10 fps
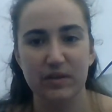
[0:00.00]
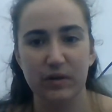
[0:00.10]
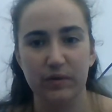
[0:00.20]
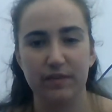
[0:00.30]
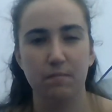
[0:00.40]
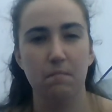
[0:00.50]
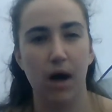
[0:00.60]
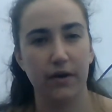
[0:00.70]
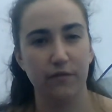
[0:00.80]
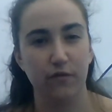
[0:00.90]
this
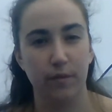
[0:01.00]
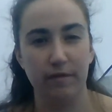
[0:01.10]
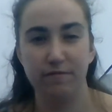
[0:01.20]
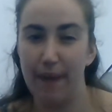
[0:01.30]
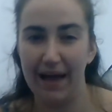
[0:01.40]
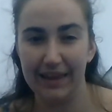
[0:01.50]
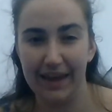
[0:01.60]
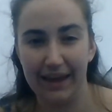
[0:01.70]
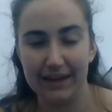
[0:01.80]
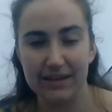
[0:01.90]
modern form of
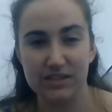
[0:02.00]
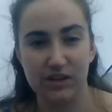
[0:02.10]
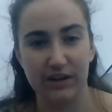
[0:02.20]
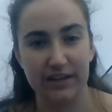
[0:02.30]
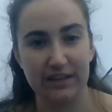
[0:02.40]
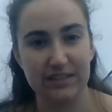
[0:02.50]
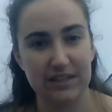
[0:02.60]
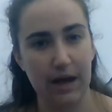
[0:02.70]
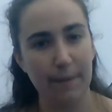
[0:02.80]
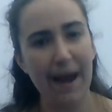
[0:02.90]
ballet is starting to
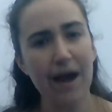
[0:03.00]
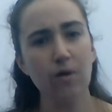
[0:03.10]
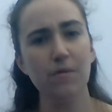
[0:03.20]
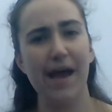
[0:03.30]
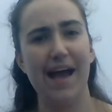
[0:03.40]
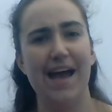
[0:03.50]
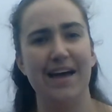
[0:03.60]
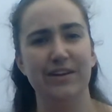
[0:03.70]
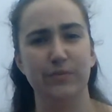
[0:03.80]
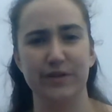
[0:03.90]
come out, and
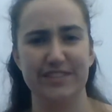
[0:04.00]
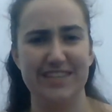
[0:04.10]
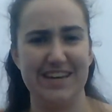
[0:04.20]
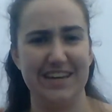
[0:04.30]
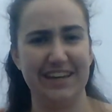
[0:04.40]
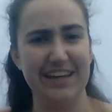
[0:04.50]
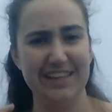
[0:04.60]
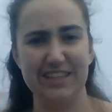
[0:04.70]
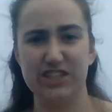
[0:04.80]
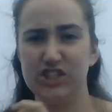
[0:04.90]
we're seeing
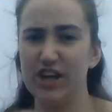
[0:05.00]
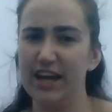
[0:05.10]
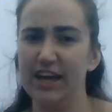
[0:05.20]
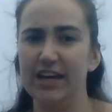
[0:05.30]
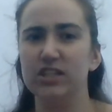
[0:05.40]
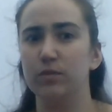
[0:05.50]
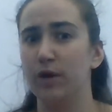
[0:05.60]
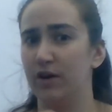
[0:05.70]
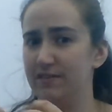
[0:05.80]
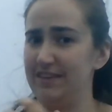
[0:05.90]
this change, and we are
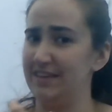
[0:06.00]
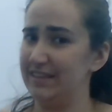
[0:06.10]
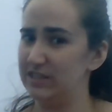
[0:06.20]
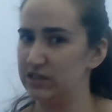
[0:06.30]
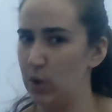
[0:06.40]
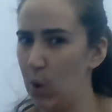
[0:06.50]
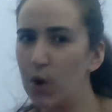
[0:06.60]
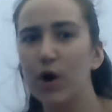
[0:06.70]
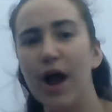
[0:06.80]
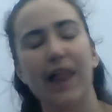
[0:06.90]
seeing these
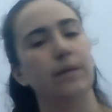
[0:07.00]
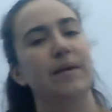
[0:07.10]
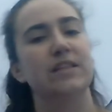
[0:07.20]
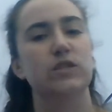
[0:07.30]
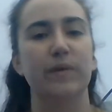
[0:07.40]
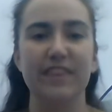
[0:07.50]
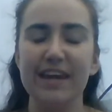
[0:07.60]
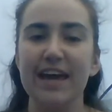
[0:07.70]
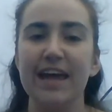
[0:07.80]
horror elements within it.